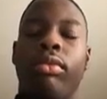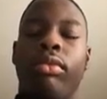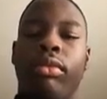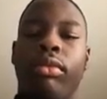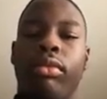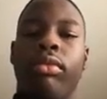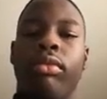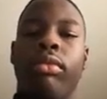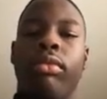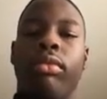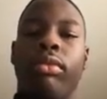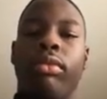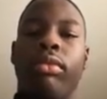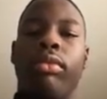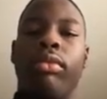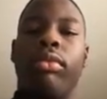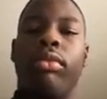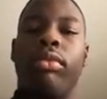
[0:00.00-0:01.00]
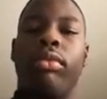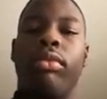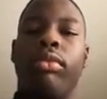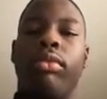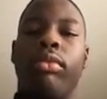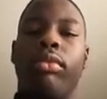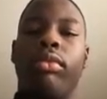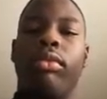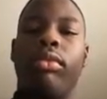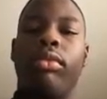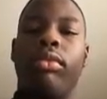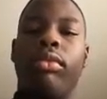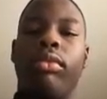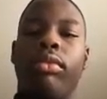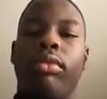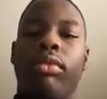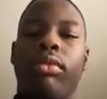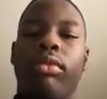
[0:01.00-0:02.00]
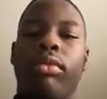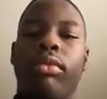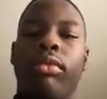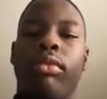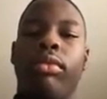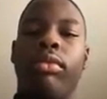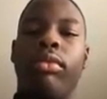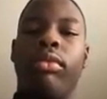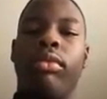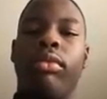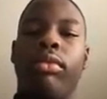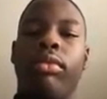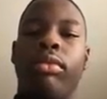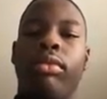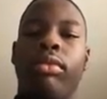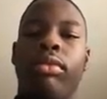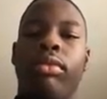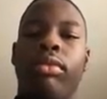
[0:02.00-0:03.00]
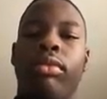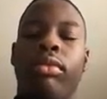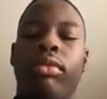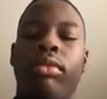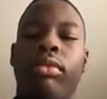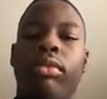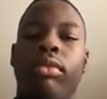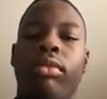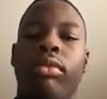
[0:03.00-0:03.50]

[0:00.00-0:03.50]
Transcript: (not speaking)